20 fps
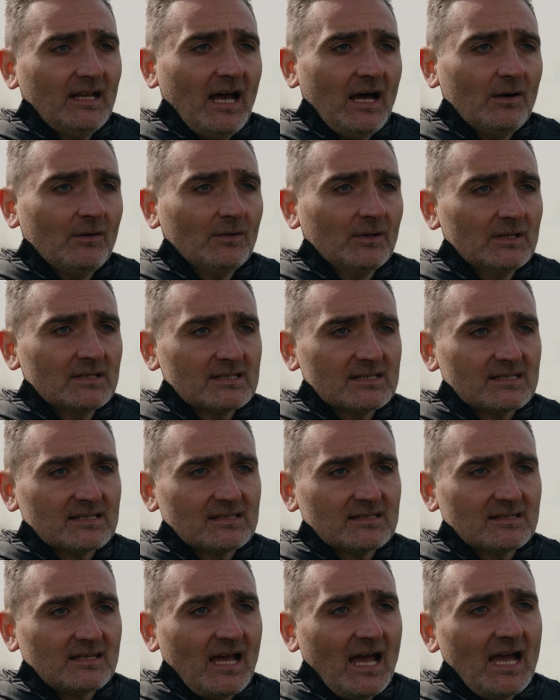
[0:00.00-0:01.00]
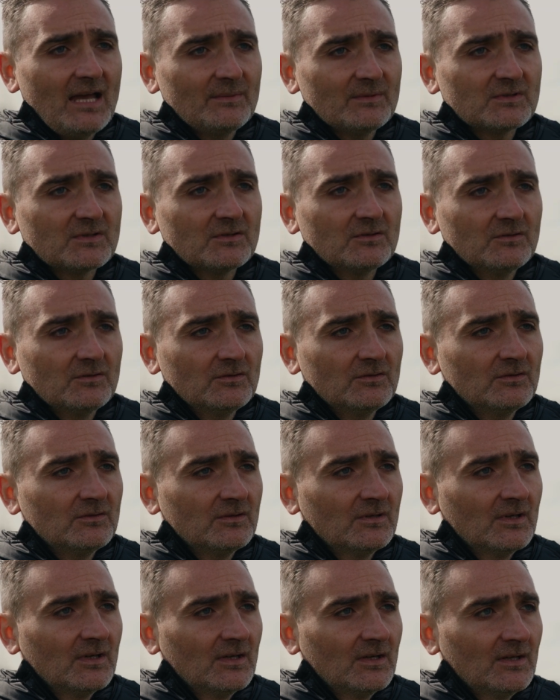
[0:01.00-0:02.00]
Now it's time to
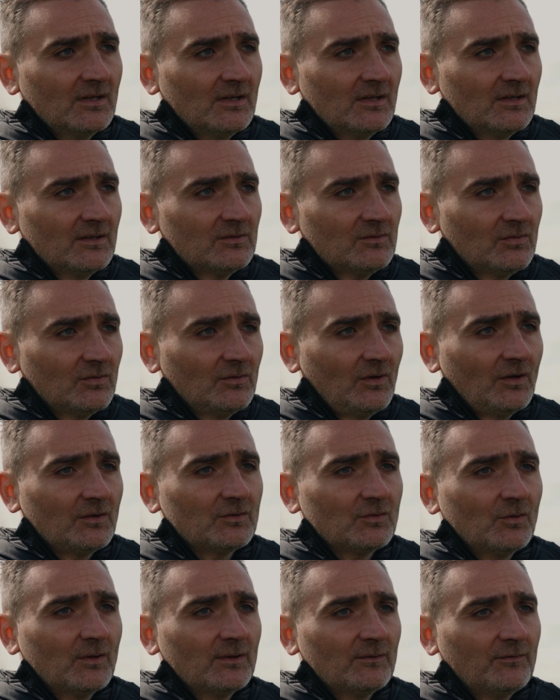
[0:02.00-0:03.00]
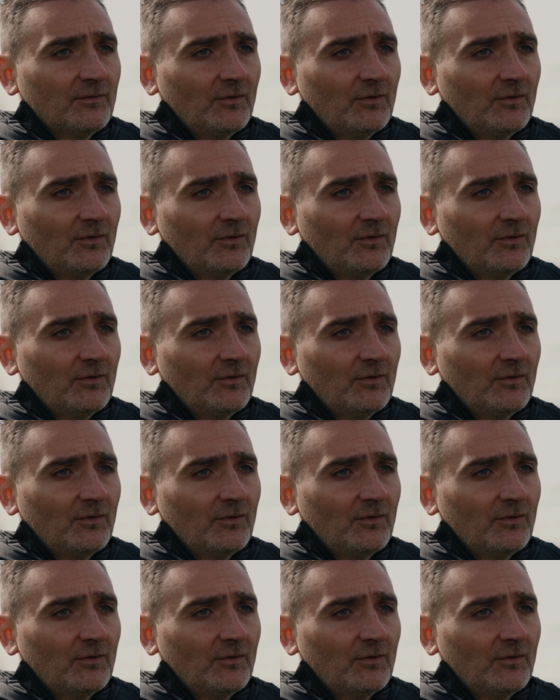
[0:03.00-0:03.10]
to not do it